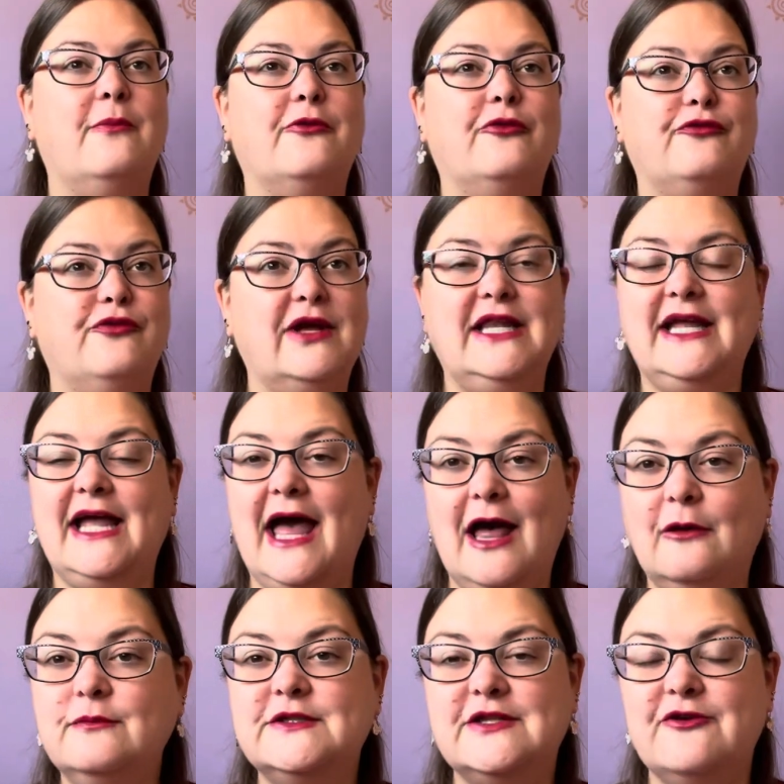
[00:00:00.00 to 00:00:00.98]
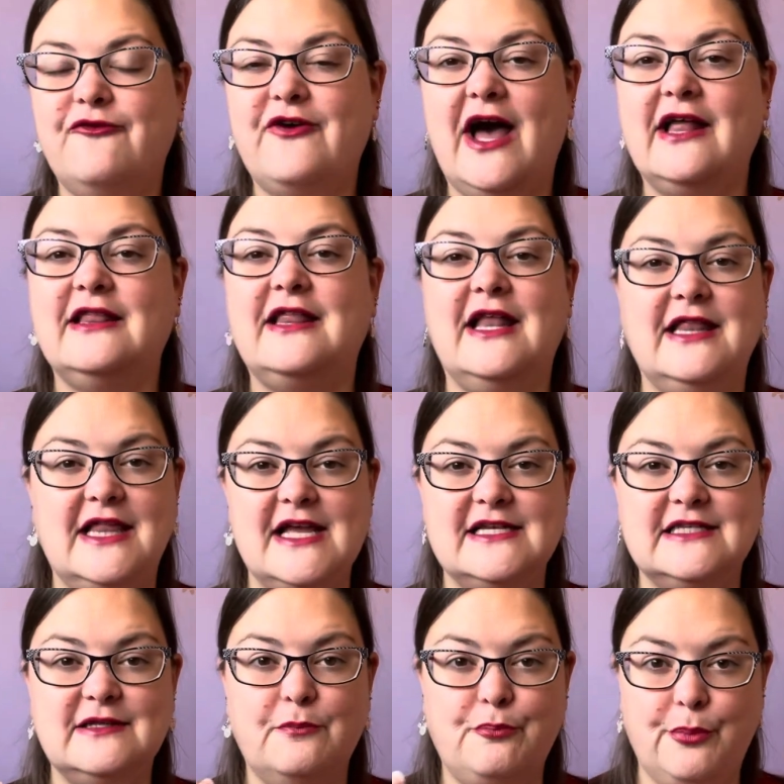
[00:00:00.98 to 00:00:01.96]
really helps the fact that
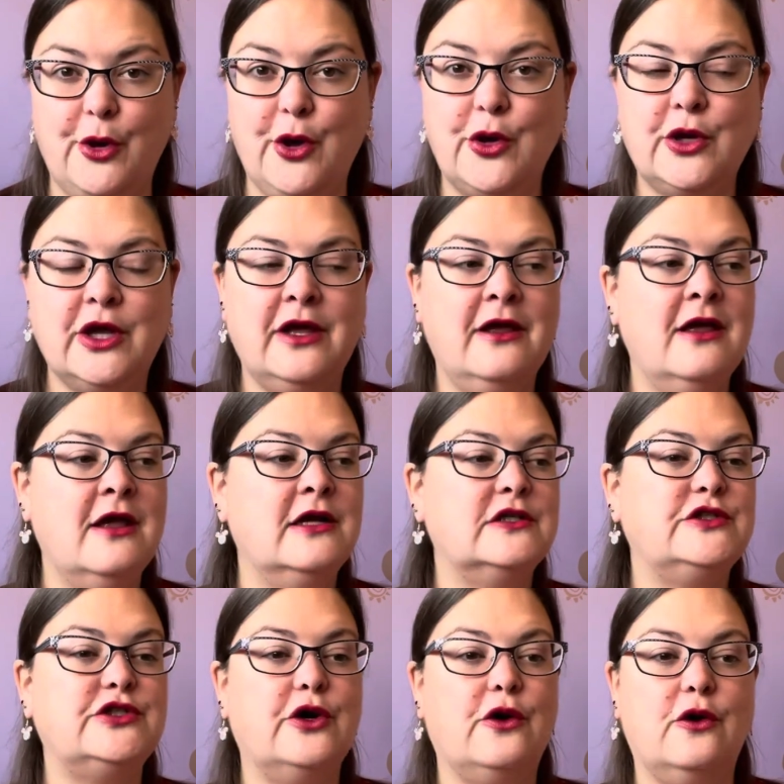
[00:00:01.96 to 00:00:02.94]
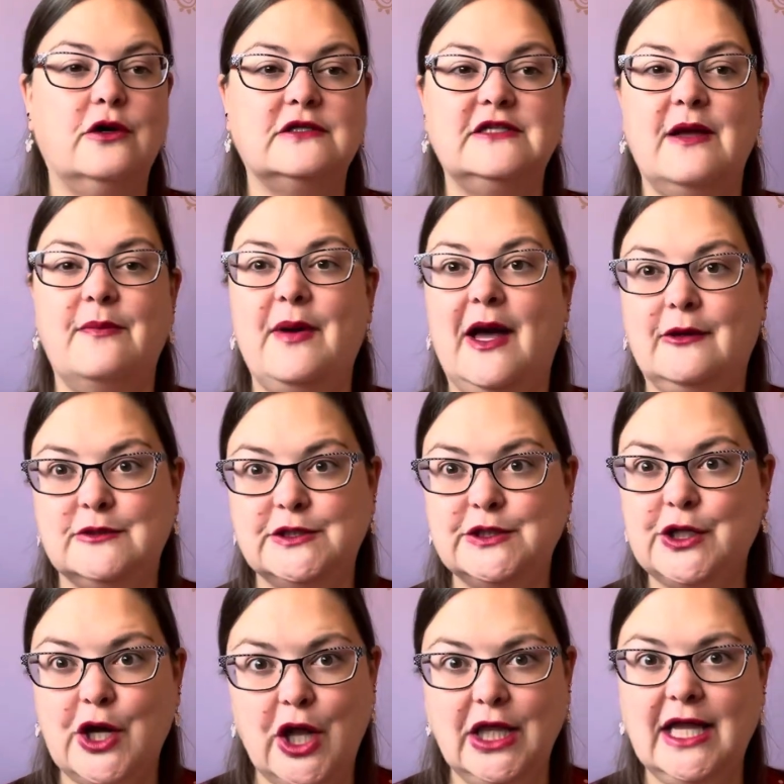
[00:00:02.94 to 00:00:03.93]
this book talks about
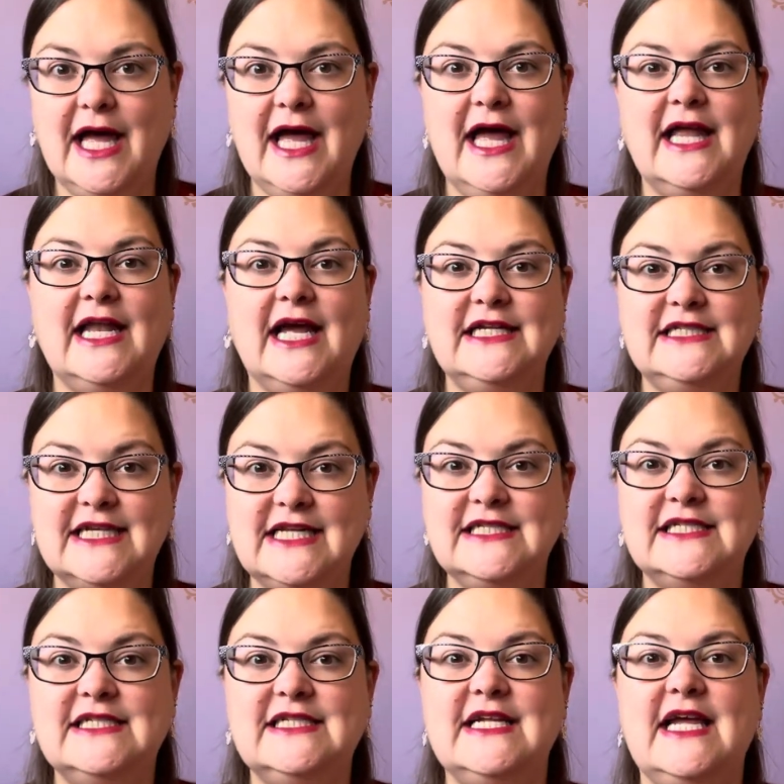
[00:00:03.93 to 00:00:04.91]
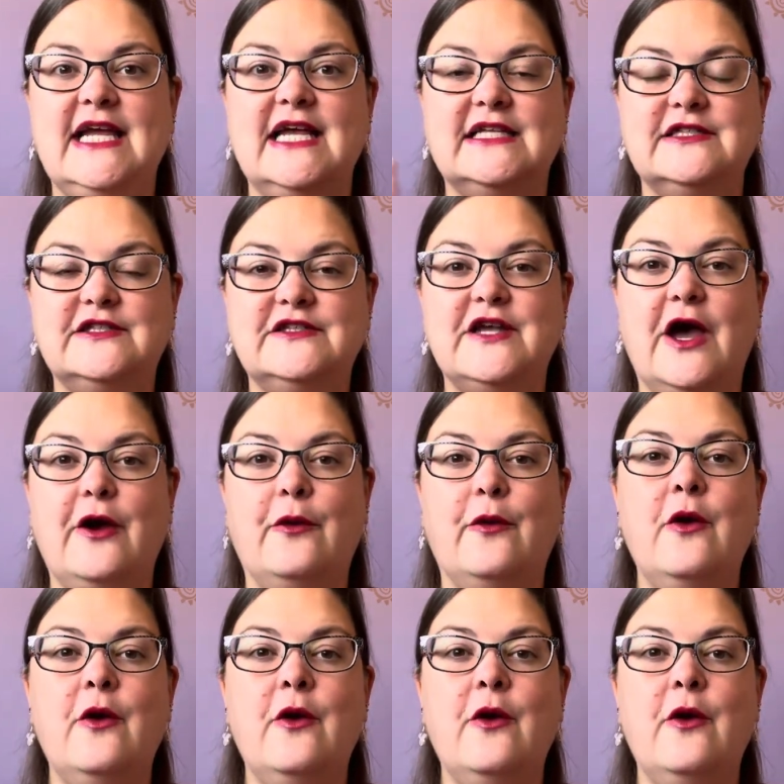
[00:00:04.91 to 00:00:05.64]
color and identity, and so